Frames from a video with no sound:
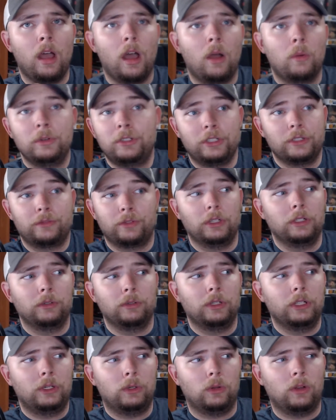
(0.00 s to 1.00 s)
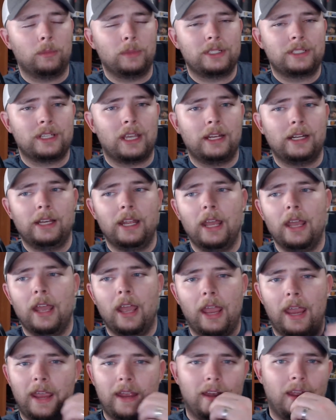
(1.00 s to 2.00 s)
Which is really, really cool. I'm excited.
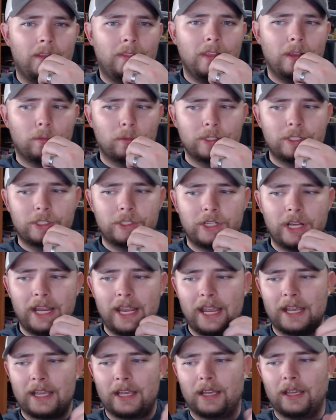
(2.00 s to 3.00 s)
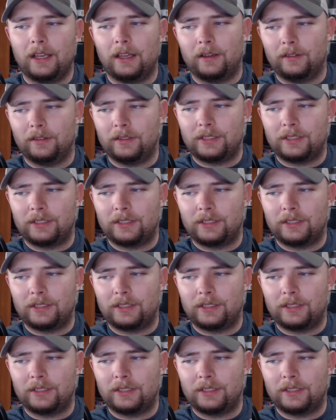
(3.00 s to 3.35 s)
And I think Richard J.